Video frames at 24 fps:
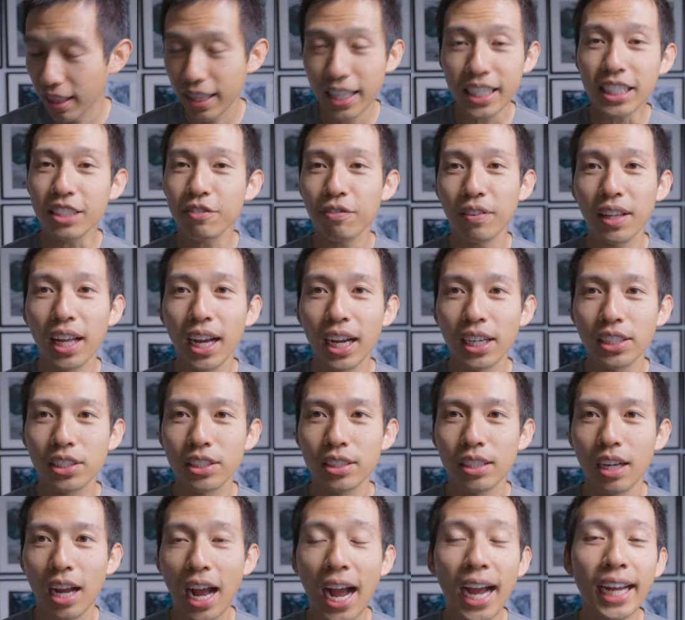This
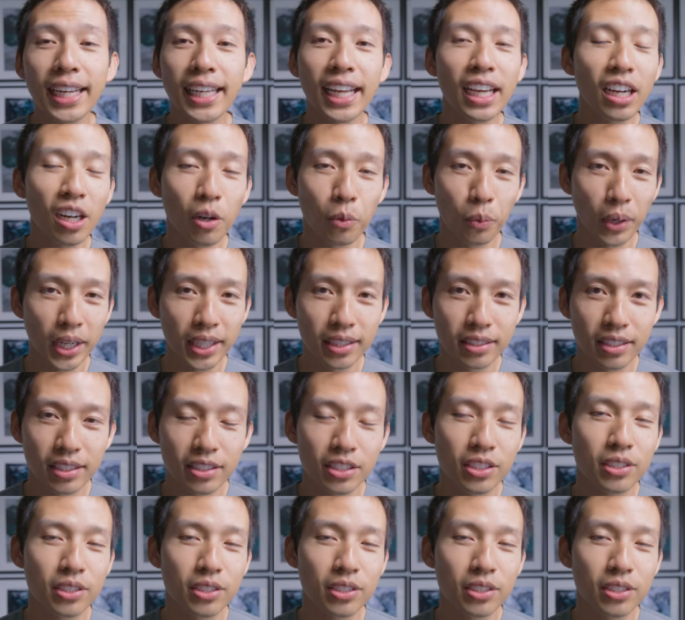flash, I cannot wait